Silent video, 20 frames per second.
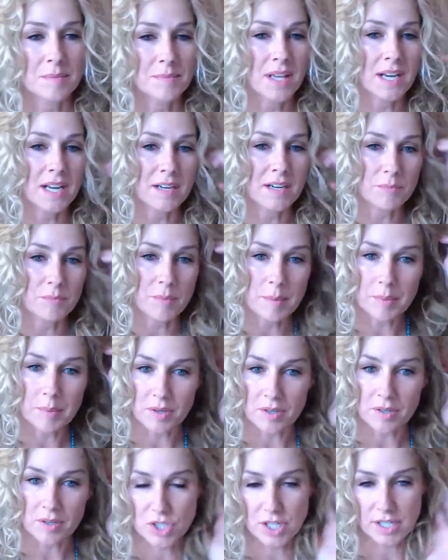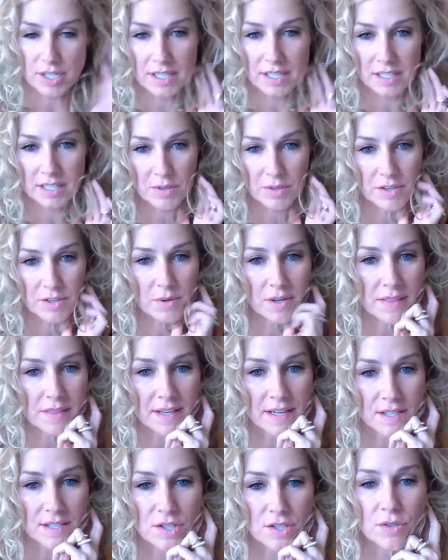And I remember checking in with you on
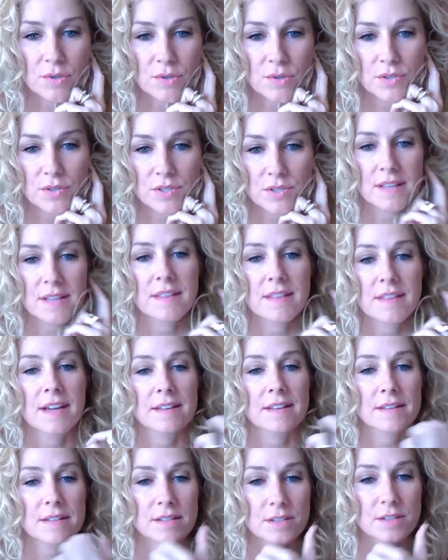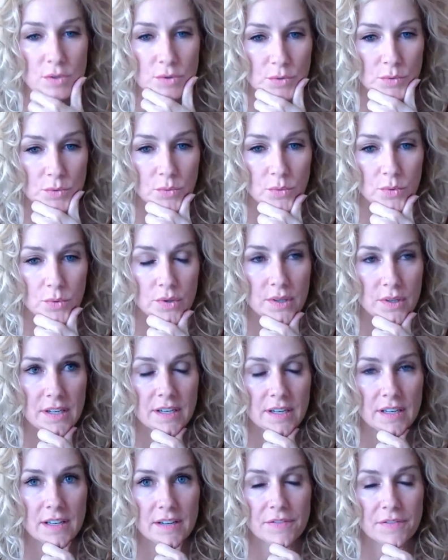that too. And you said that
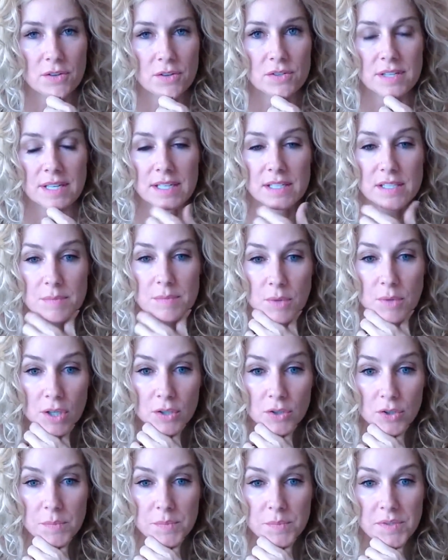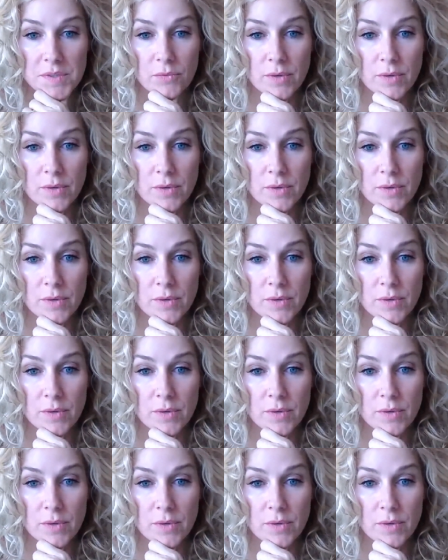if there's like small groups of